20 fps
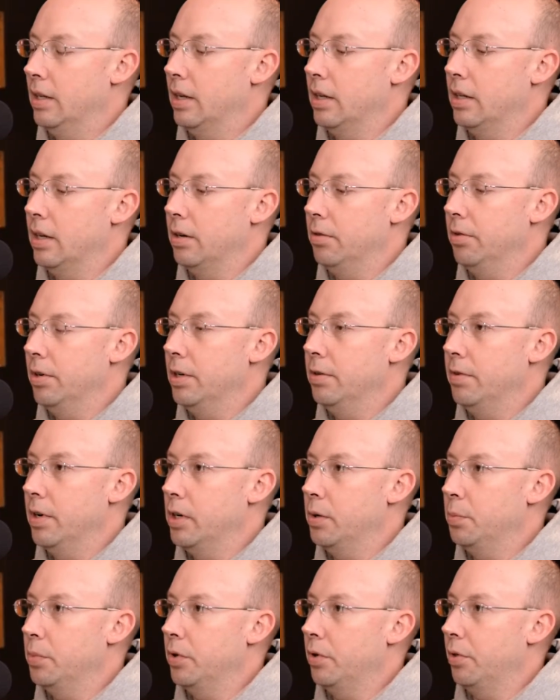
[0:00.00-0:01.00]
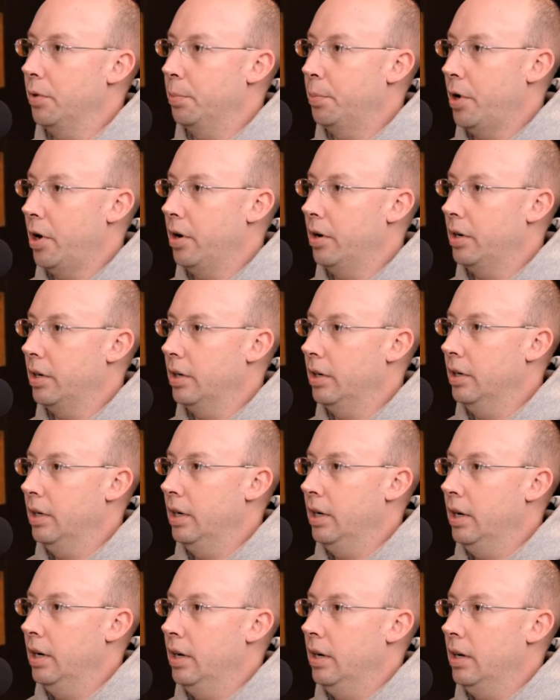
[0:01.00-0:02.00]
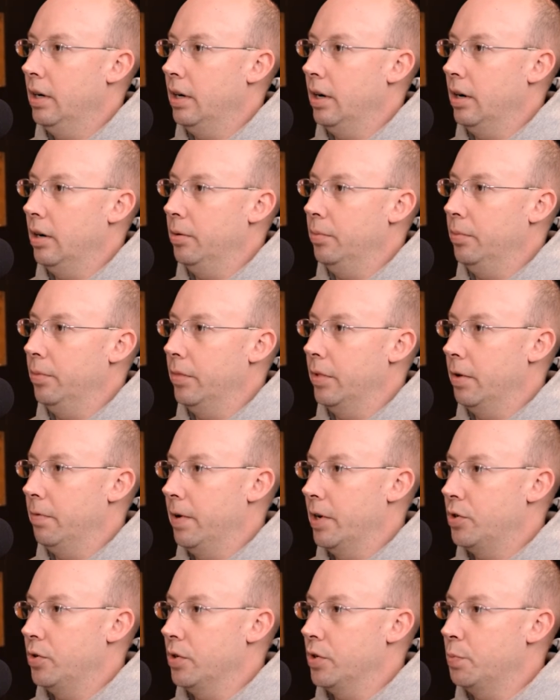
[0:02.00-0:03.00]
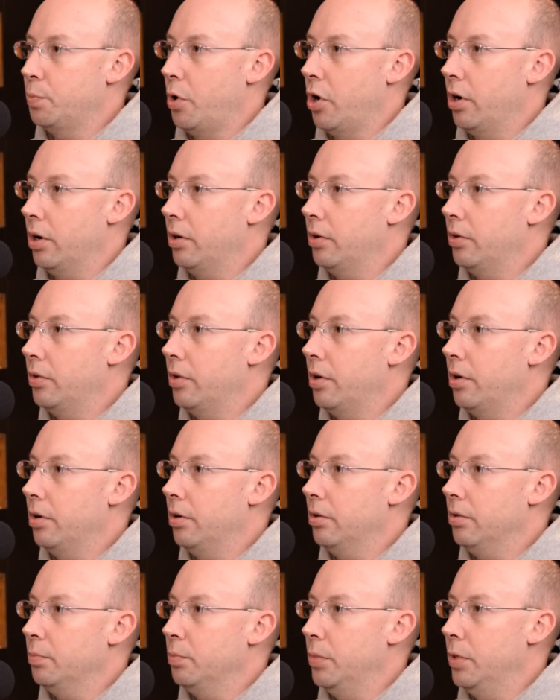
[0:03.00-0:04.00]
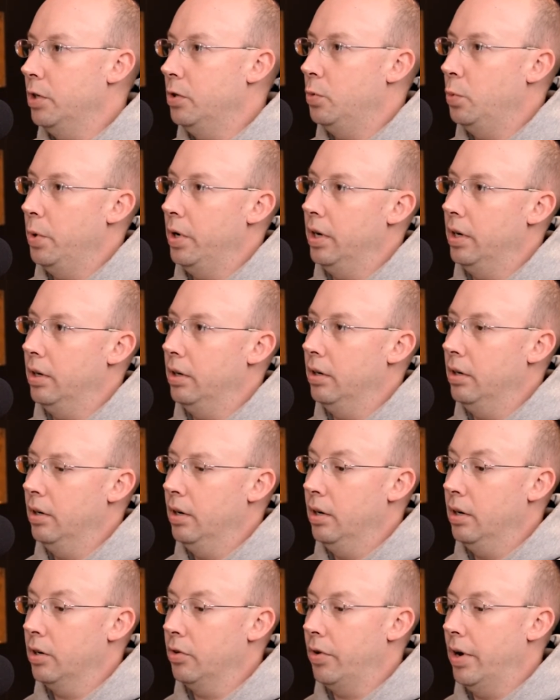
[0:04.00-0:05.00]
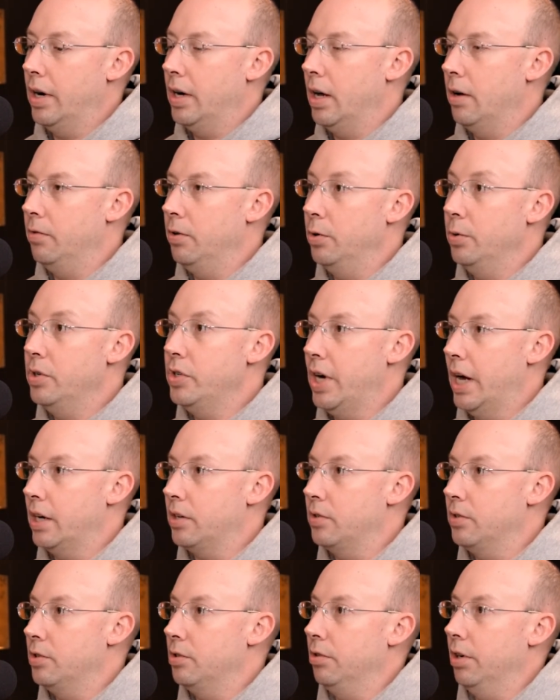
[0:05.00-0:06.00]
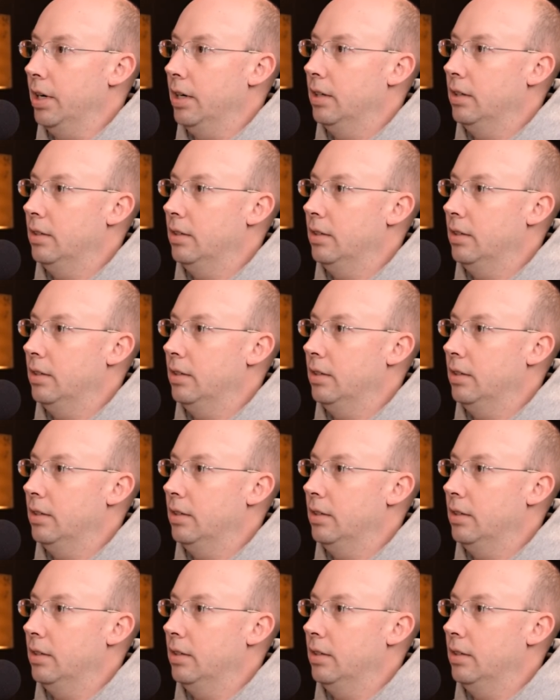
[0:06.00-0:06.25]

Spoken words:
then they redeveloped the park, the Veterans Park there between Grand Avenue and Jackson Street.